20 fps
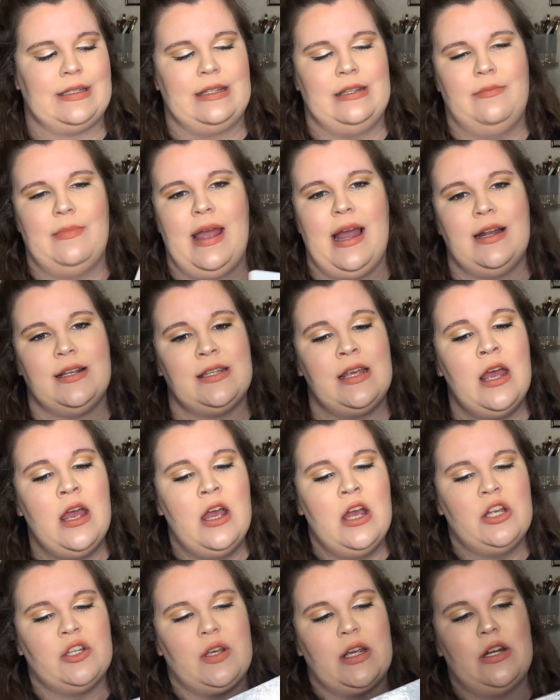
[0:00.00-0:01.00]
and the mattes,
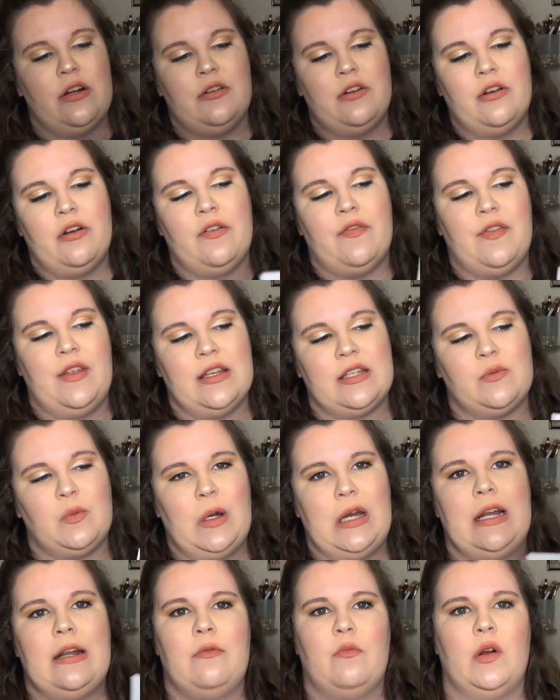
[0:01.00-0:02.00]
so I don't know if this
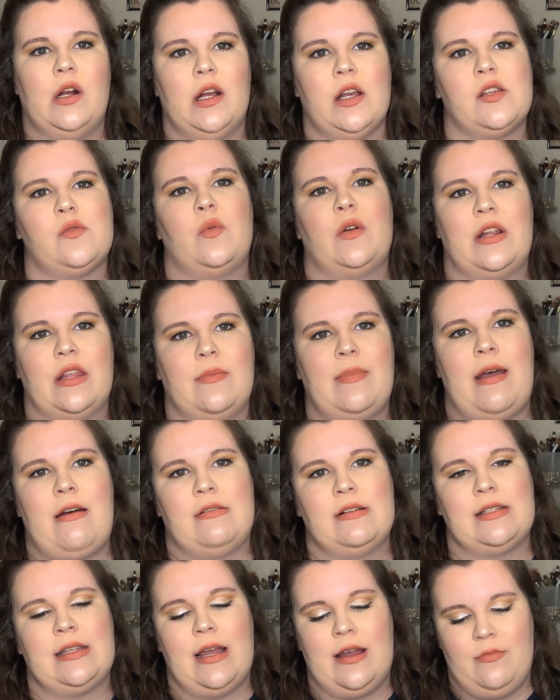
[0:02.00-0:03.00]
one was one of the
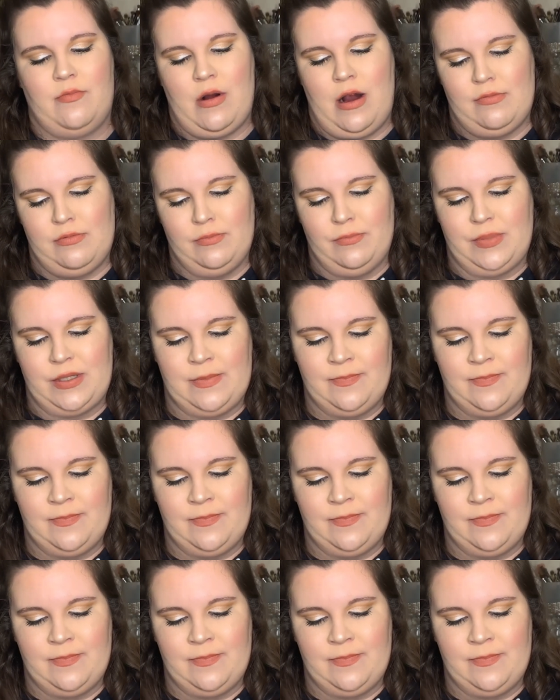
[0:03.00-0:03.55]
palettes that had problems.